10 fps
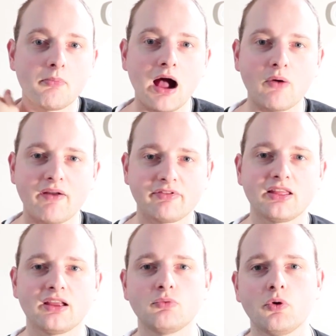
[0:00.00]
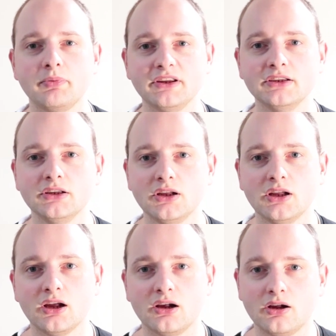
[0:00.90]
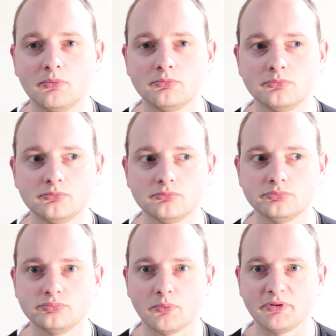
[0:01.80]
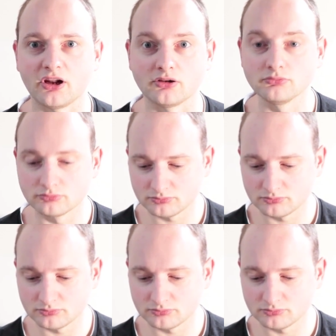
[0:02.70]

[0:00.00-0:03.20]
how everything will be done.